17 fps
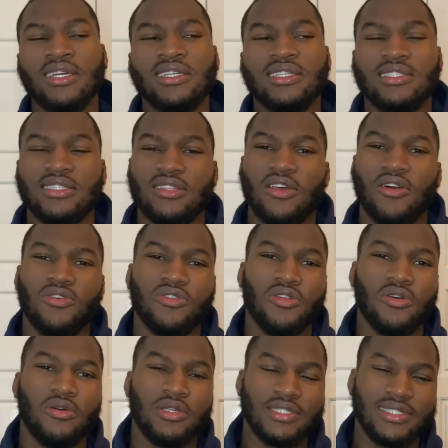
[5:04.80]

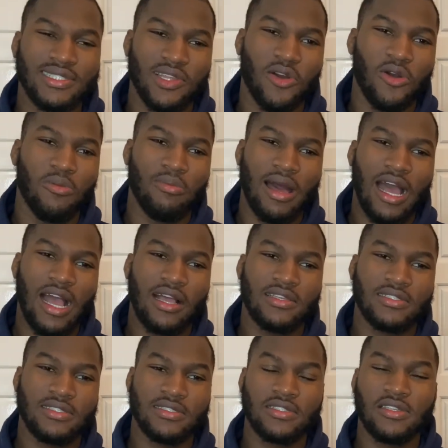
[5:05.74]
still
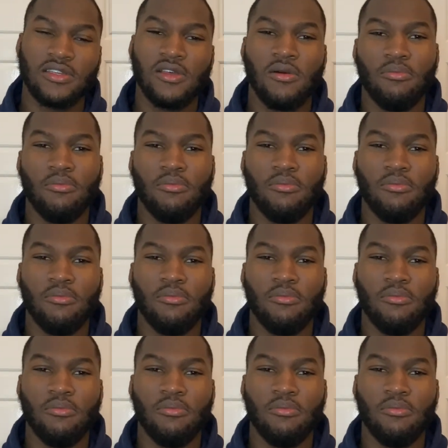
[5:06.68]
masks,